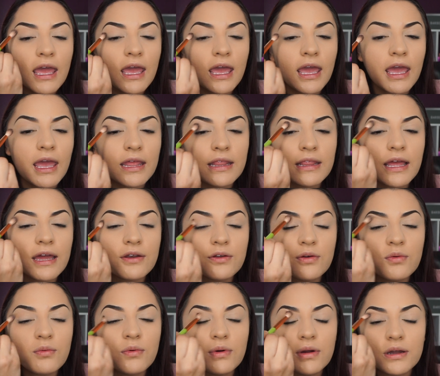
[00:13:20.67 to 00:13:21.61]
And I
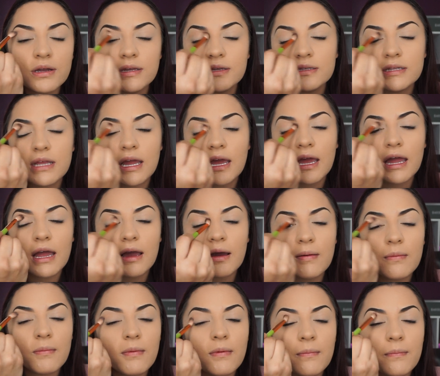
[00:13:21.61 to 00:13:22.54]
don't want
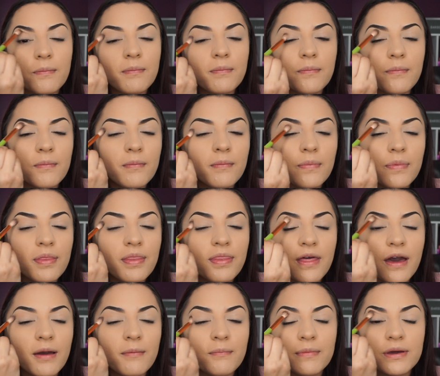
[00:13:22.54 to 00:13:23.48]

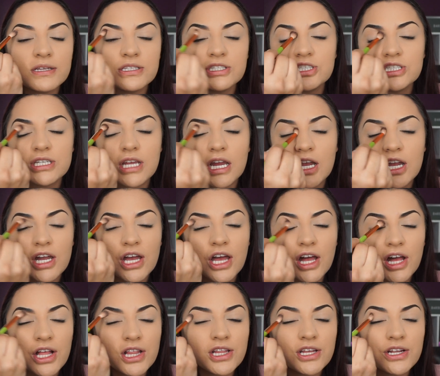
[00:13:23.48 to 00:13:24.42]
that much
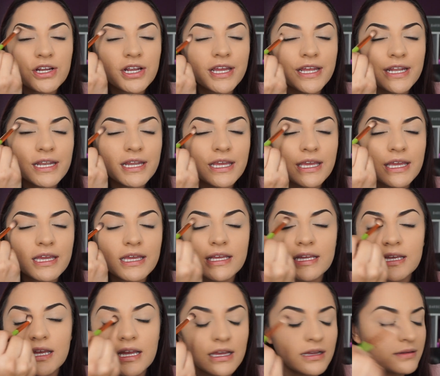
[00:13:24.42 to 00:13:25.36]
color in it.
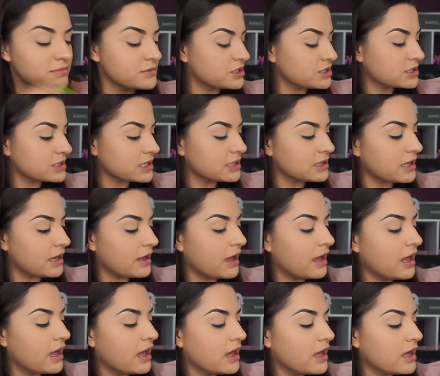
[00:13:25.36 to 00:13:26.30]
I'm just
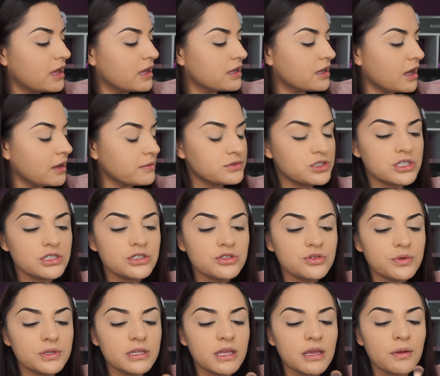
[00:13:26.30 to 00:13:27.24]

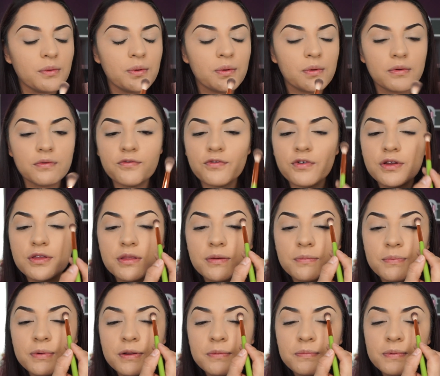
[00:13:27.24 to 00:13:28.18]
doing it for the
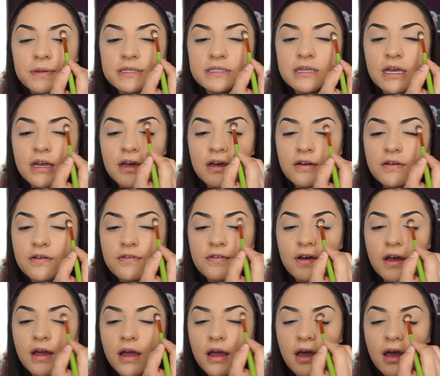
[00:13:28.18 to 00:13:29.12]
purpose of
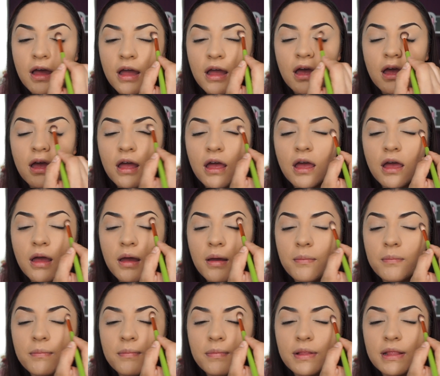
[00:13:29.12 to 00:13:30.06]

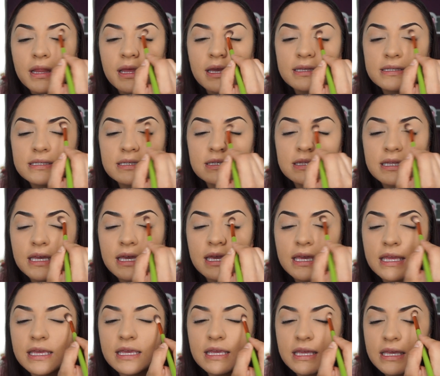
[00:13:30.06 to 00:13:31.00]
blending
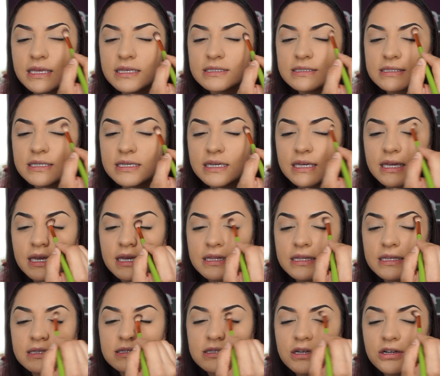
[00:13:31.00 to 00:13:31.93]
it easy, and
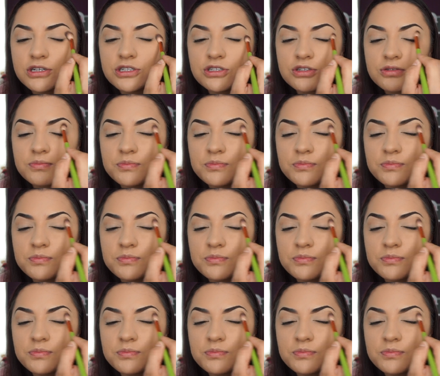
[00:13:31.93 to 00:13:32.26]
it's our